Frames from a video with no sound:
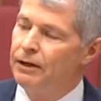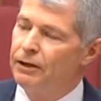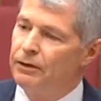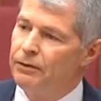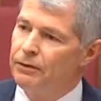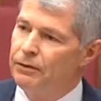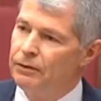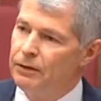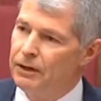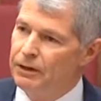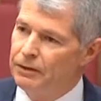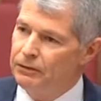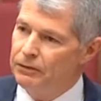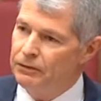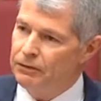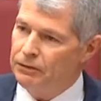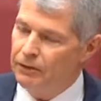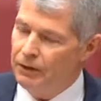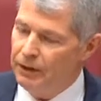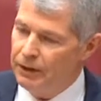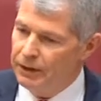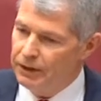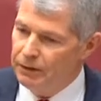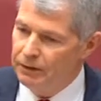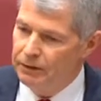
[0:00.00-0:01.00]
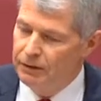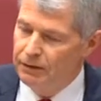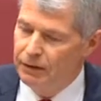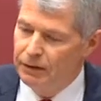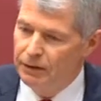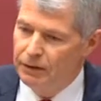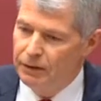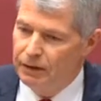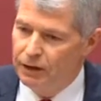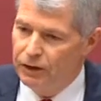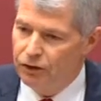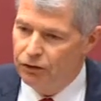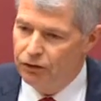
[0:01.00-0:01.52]
Things like
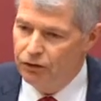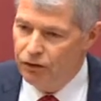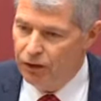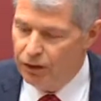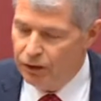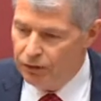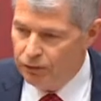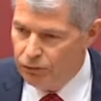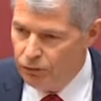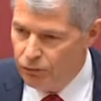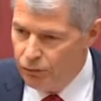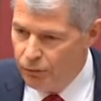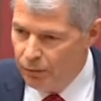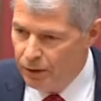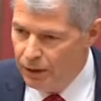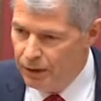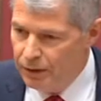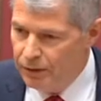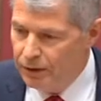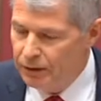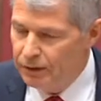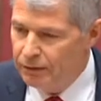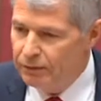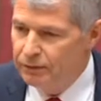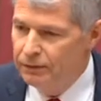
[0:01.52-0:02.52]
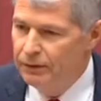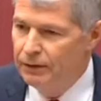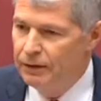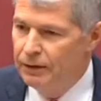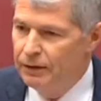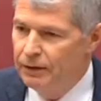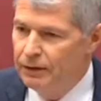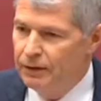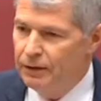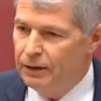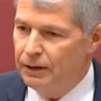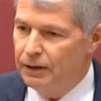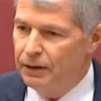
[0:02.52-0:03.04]
check and training.
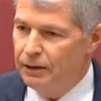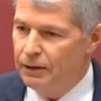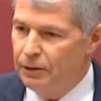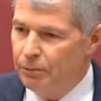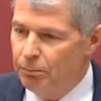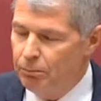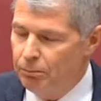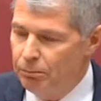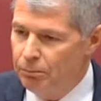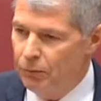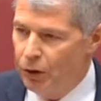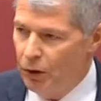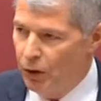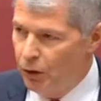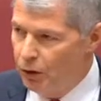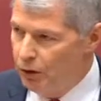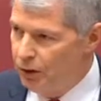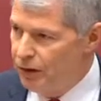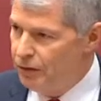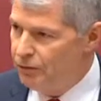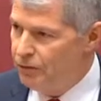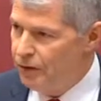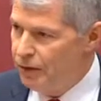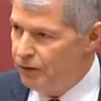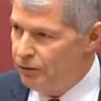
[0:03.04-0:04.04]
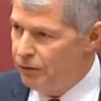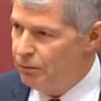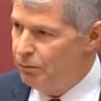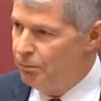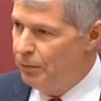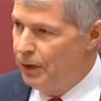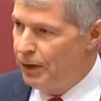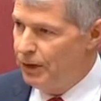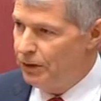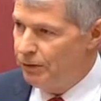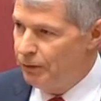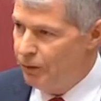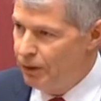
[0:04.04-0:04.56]
My own aviation
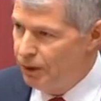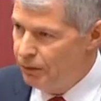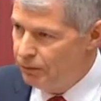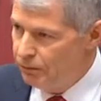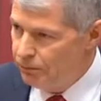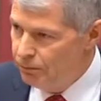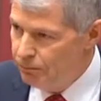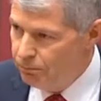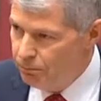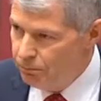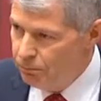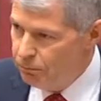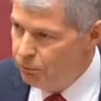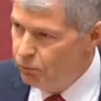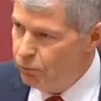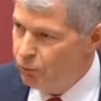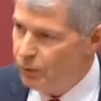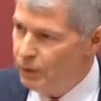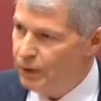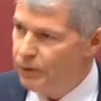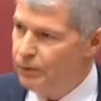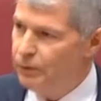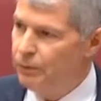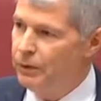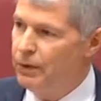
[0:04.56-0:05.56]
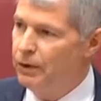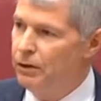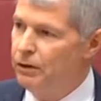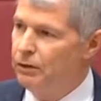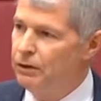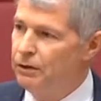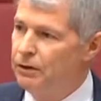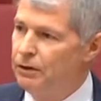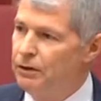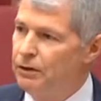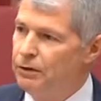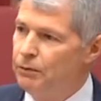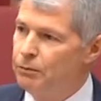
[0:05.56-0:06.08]
background,
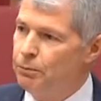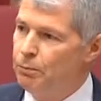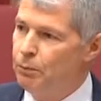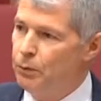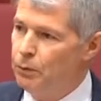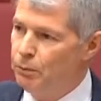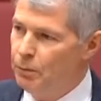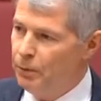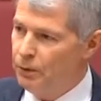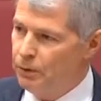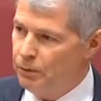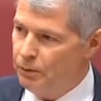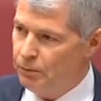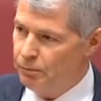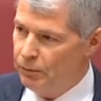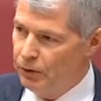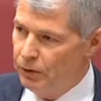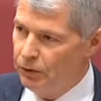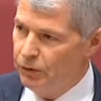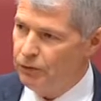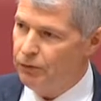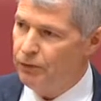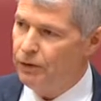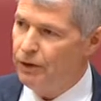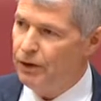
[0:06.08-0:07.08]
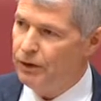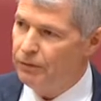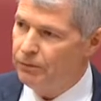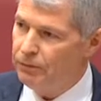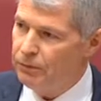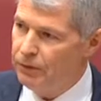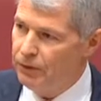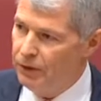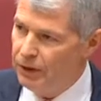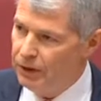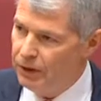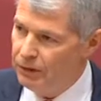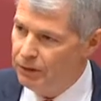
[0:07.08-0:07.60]
23-odd years with both the military and
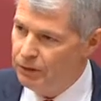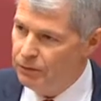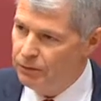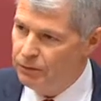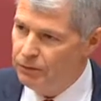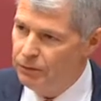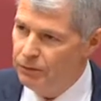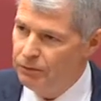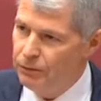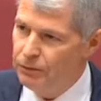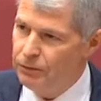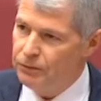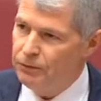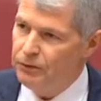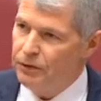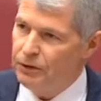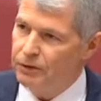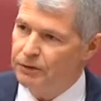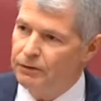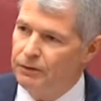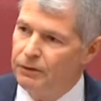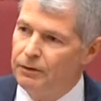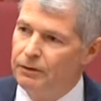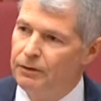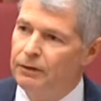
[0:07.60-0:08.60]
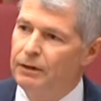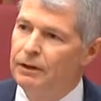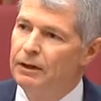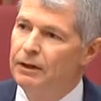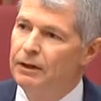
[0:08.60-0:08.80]
flying in the civil sector,